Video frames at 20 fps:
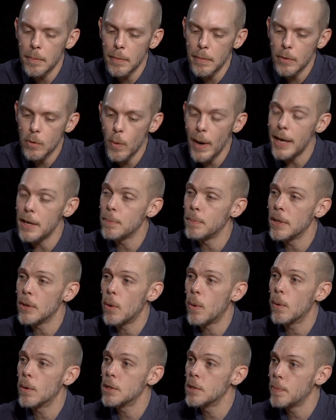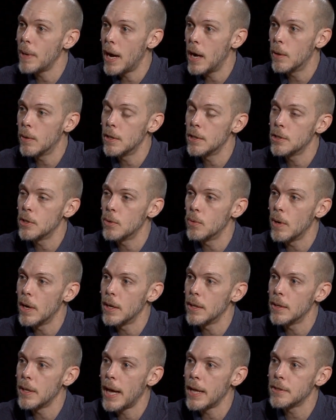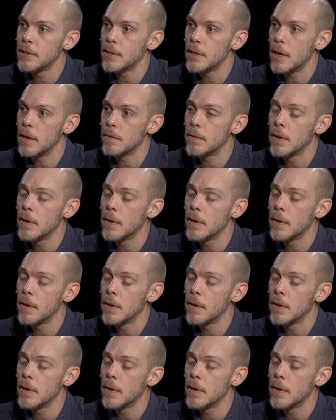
Quite a bit of horsepower to run that stuff.